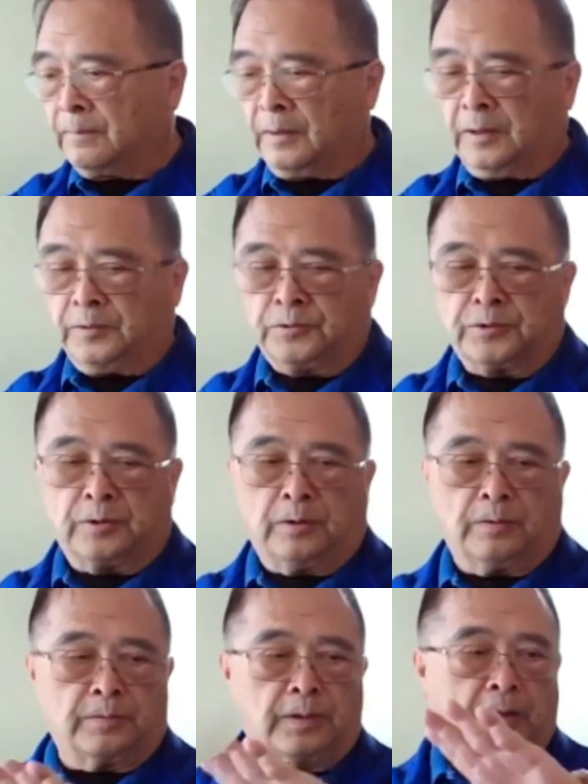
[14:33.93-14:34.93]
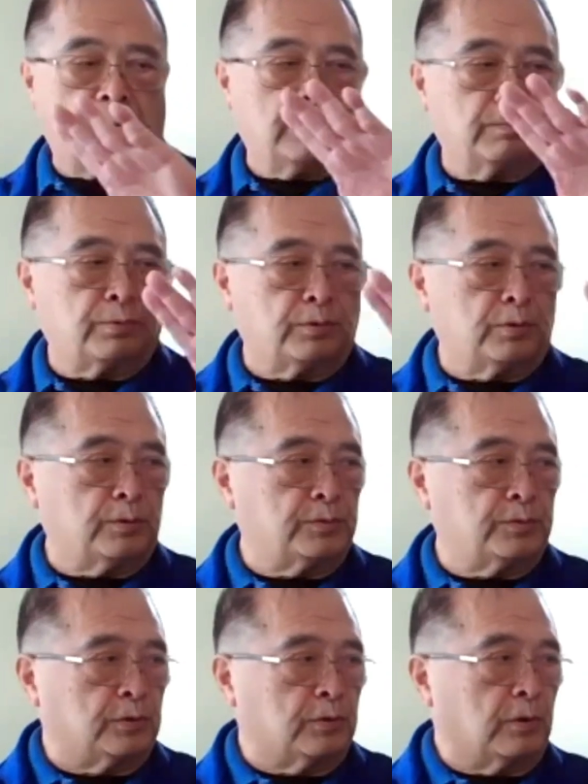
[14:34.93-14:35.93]
And so that
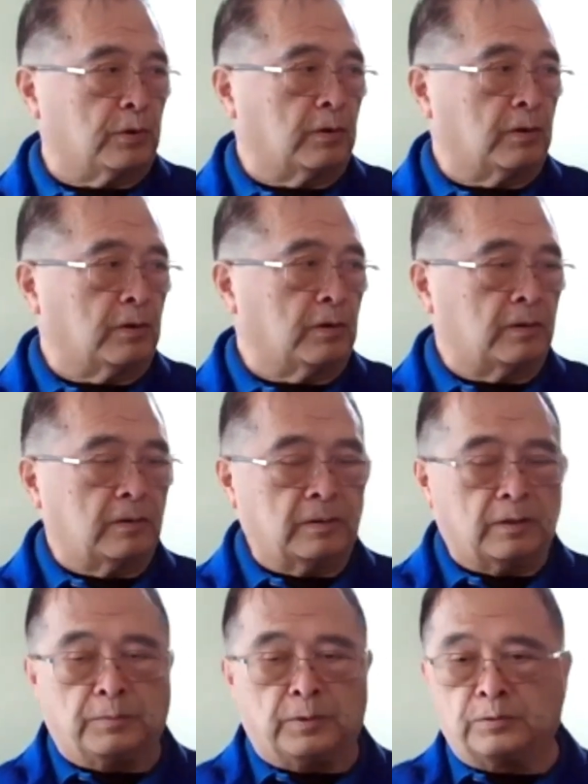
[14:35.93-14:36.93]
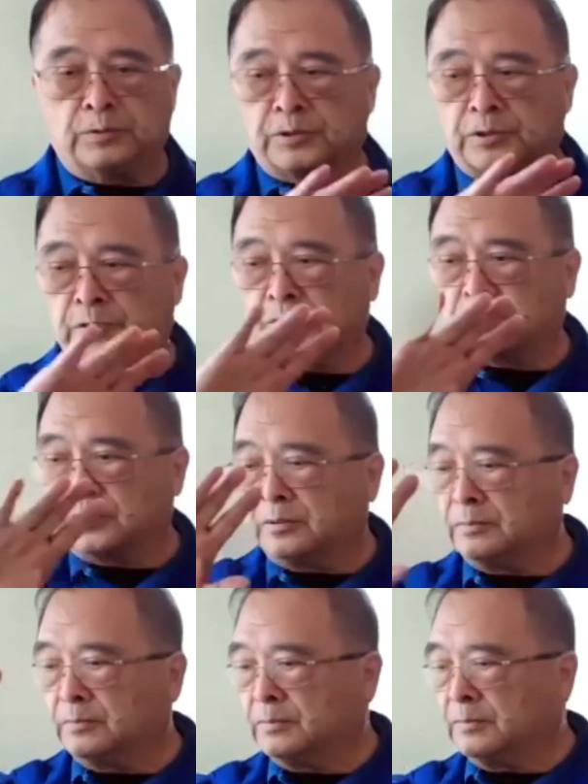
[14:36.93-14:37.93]
improves your immune
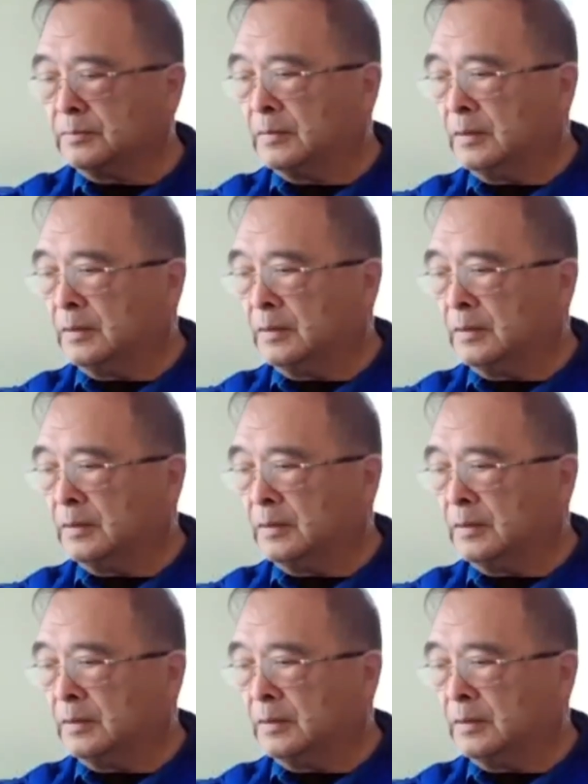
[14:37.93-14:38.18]
system,